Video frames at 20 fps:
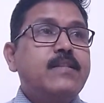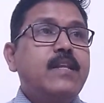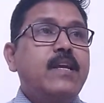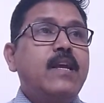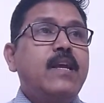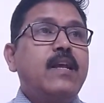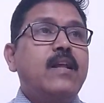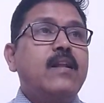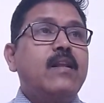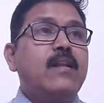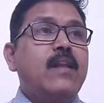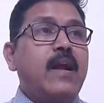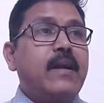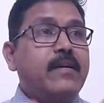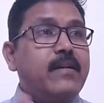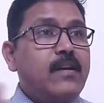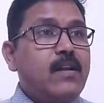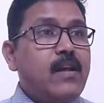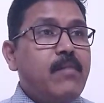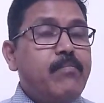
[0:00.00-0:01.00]
the
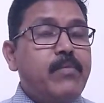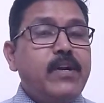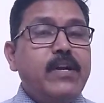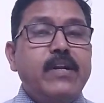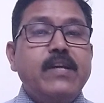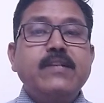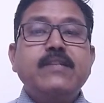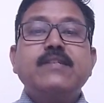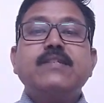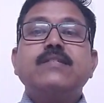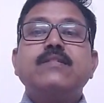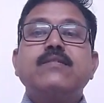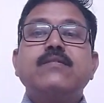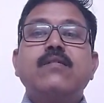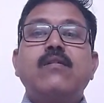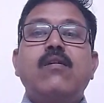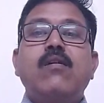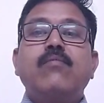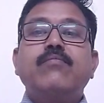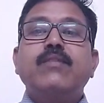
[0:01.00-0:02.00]
lateral appendages
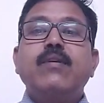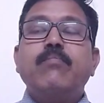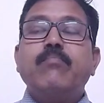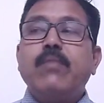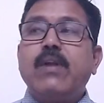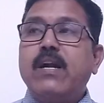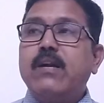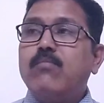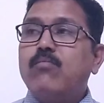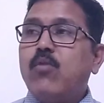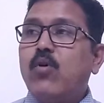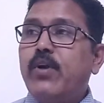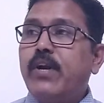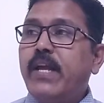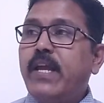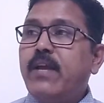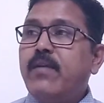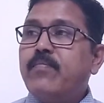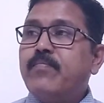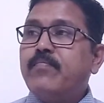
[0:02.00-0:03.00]
of the plant
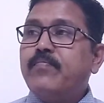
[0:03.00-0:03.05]
body,